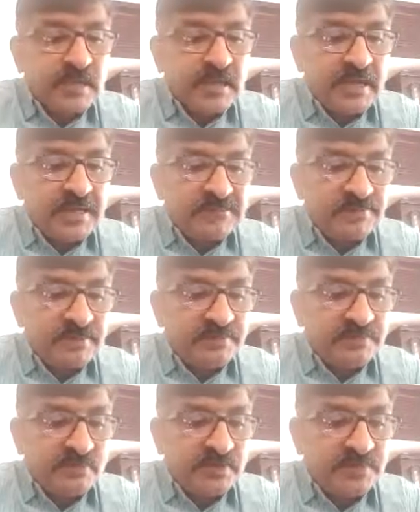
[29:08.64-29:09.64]
aspirin
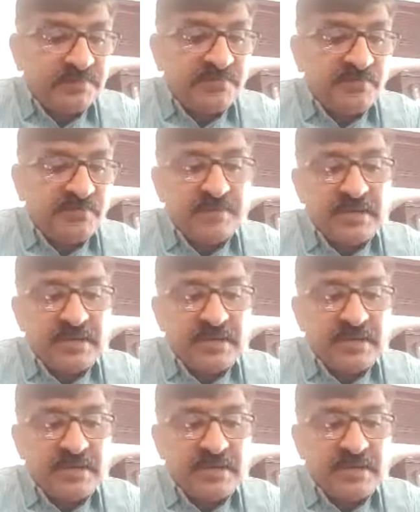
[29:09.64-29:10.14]
for relief of